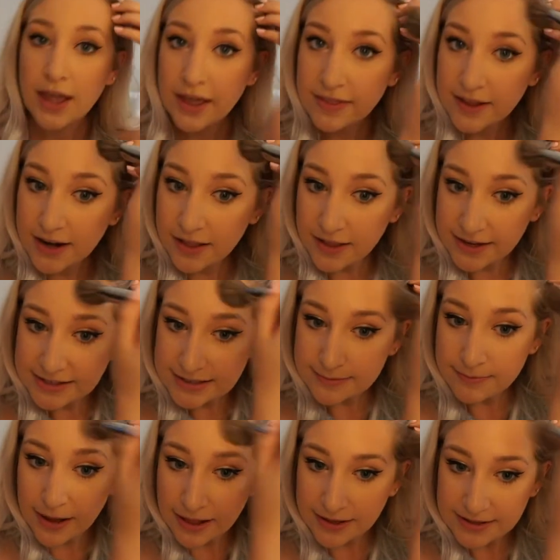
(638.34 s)
And then I like to
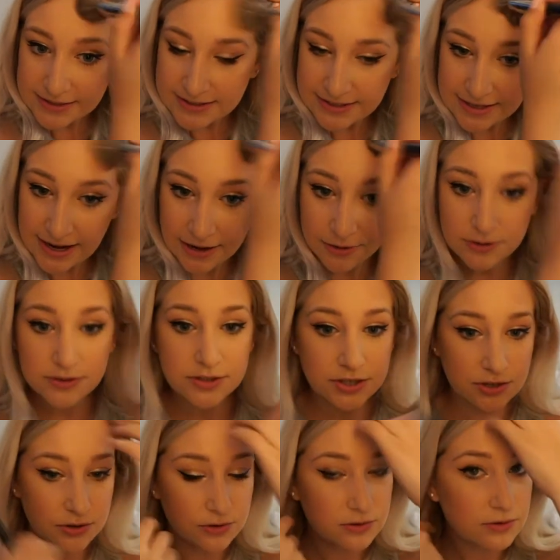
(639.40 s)
balance it out
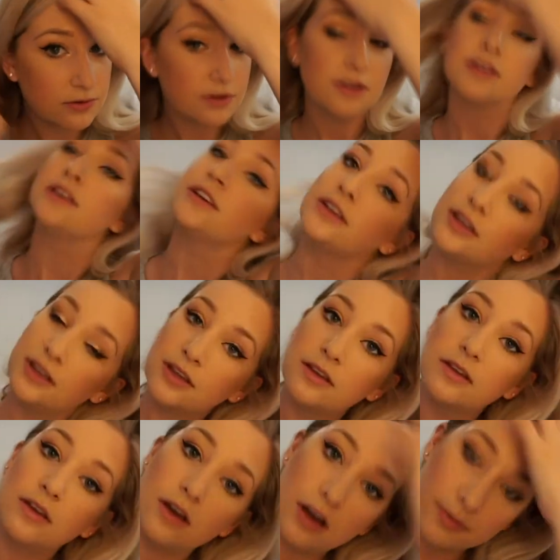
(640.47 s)
too
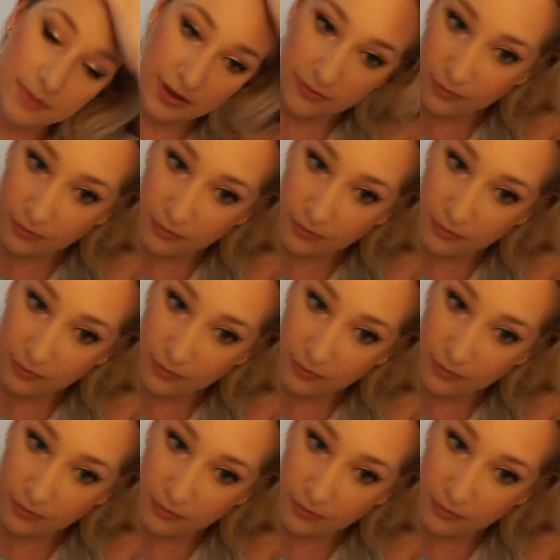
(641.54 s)
on my